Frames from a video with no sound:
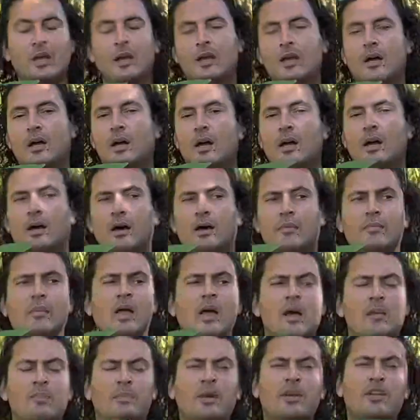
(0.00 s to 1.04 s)

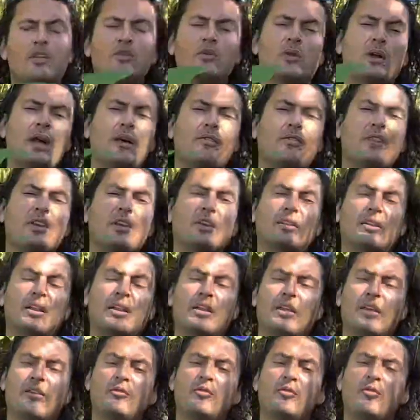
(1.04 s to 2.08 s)
But you know what? I think that
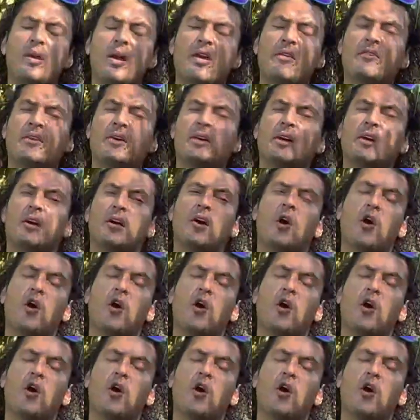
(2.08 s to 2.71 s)
if you ever